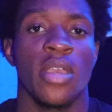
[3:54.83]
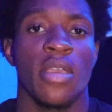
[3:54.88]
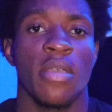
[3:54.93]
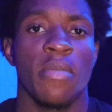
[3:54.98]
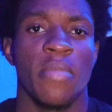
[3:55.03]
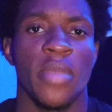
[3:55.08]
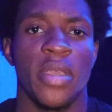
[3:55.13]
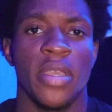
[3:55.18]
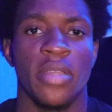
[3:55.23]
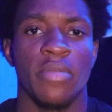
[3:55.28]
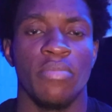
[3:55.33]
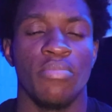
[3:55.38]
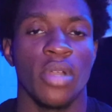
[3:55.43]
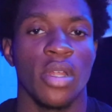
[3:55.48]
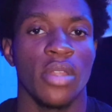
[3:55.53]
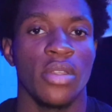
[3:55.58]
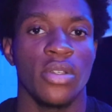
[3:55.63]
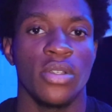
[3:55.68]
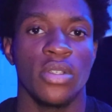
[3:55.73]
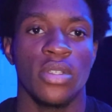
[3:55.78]
made
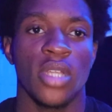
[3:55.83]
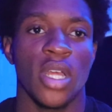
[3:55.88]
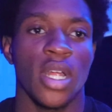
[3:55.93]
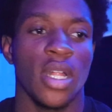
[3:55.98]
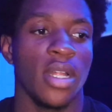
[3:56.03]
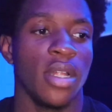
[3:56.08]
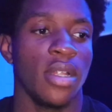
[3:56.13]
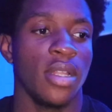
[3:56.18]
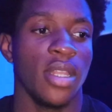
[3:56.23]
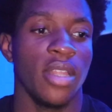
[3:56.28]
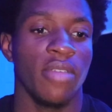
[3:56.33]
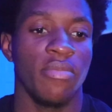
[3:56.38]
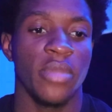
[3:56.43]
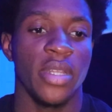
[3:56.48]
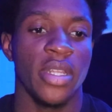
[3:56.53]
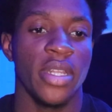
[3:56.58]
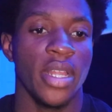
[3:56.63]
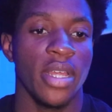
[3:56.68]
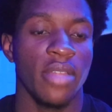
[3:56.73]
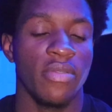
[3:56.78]
brothers, love them
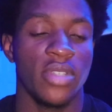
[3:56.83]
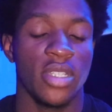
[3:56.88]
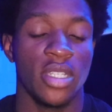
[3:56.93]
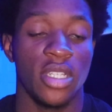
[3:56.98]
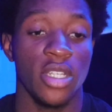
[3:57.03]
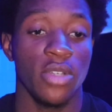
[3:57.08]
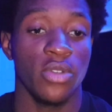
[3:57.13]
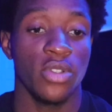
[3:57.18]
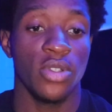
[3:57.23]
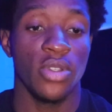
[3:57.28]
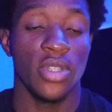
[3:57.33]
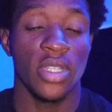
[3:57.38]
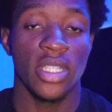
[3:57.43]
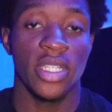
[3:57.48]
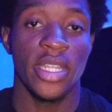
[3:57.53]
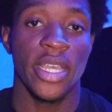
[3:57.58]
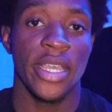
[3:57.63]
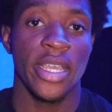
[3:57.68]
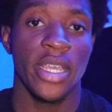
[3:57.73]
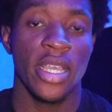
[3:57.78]
to death still to this
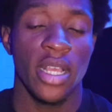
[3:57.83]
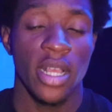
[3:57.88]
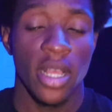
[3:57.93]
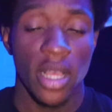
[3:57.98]
day.